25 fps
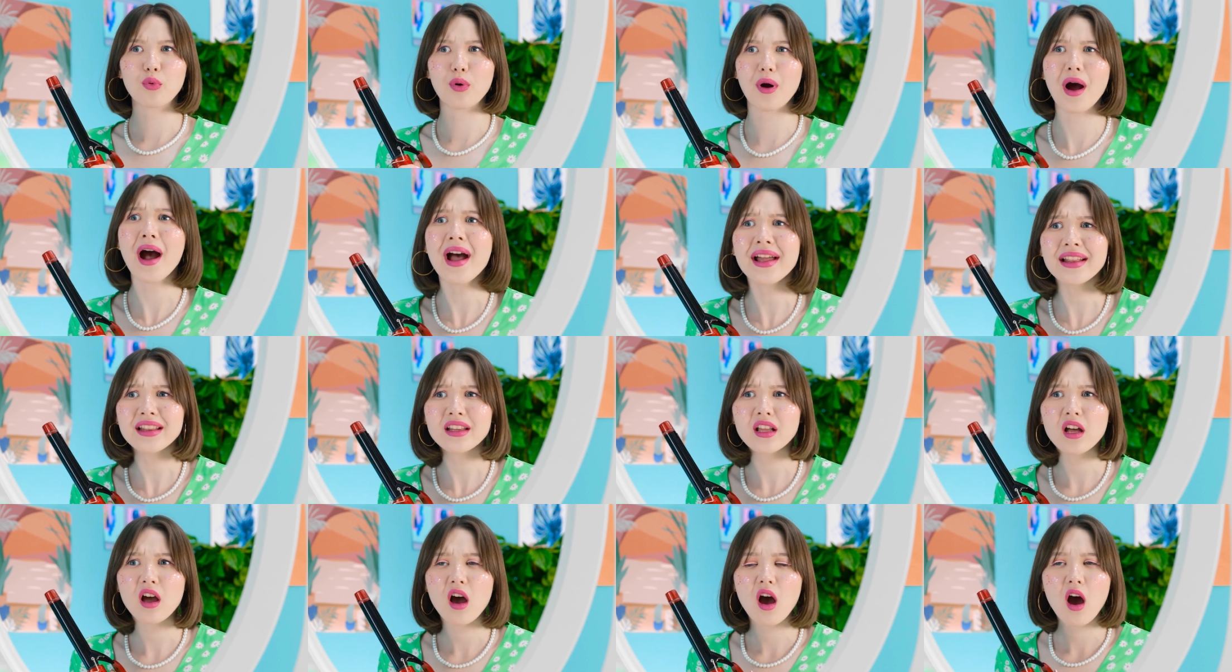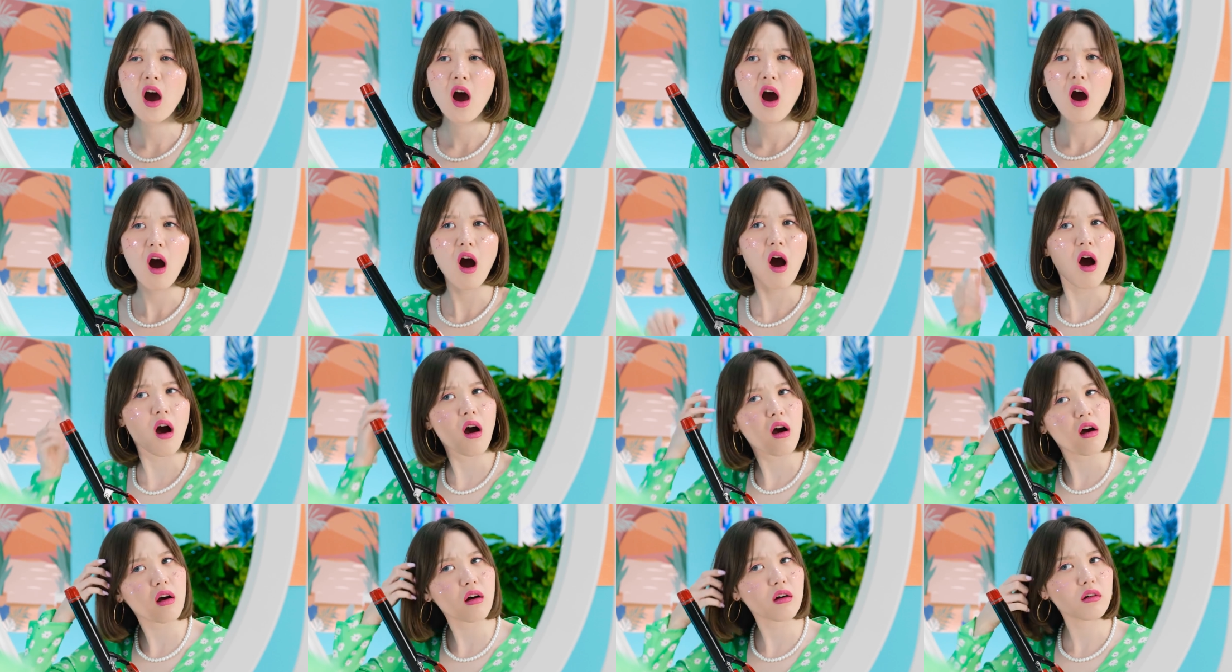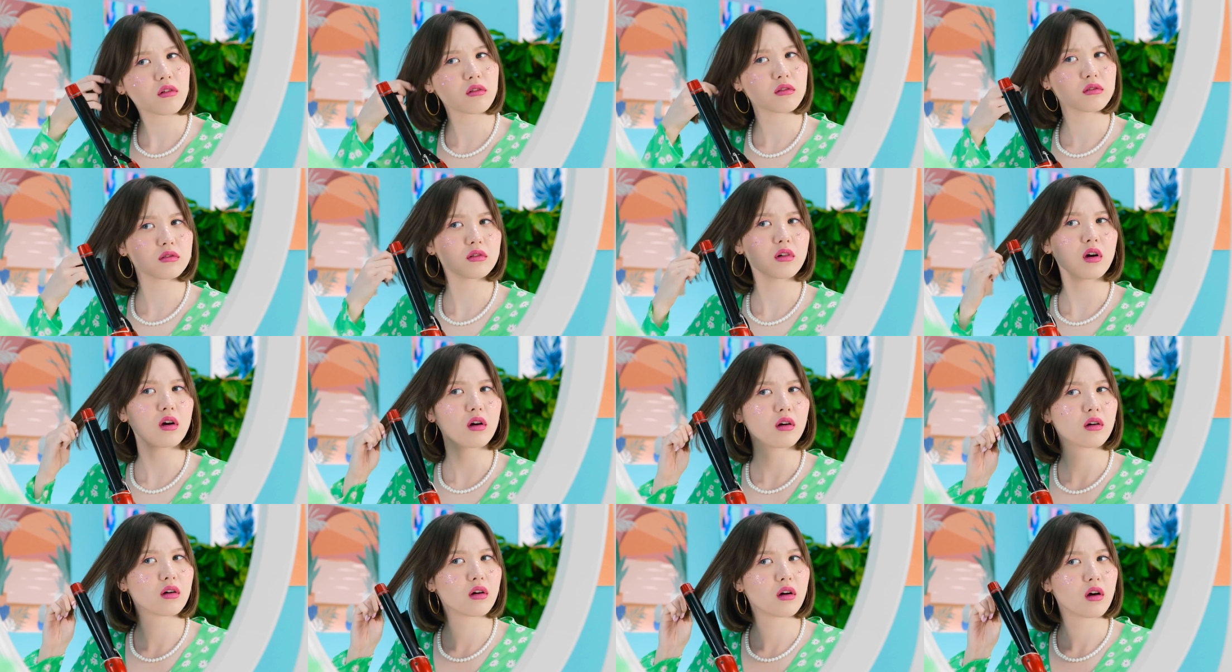What? Where are
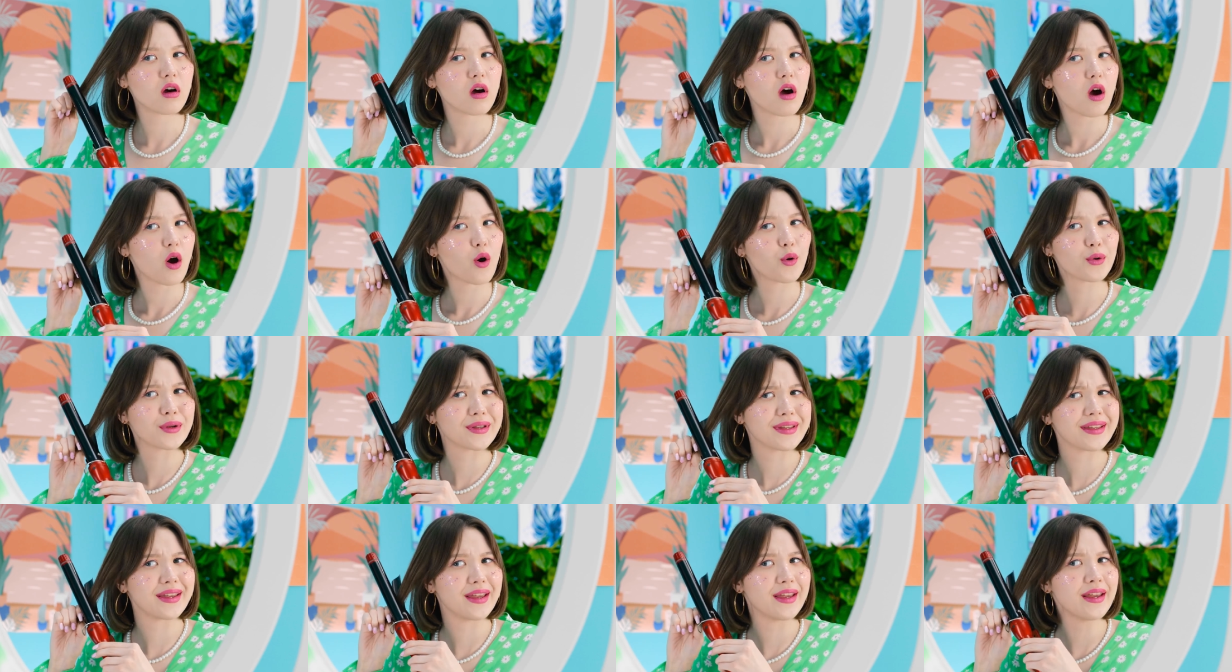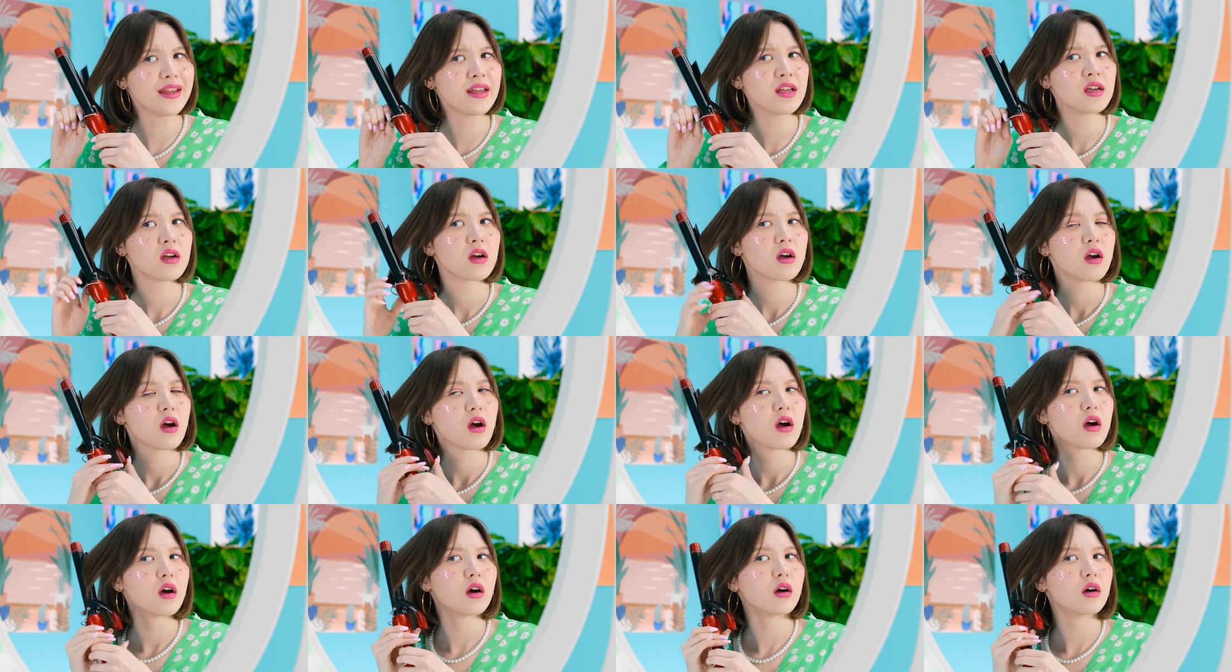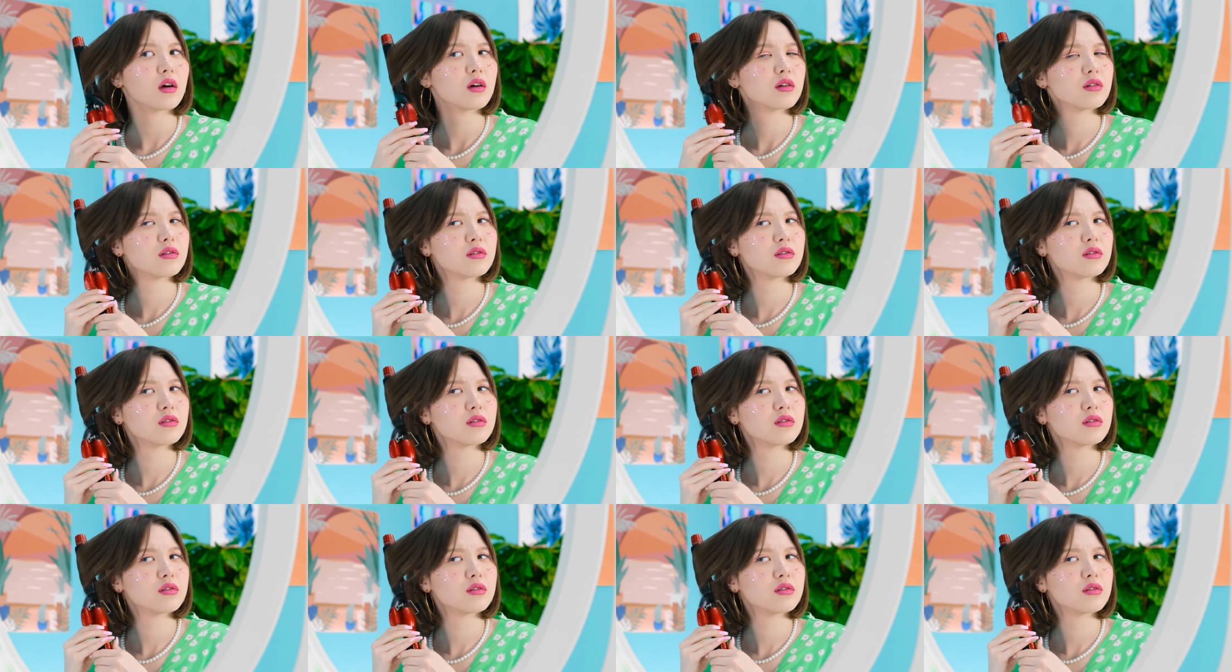the curls? Why isn't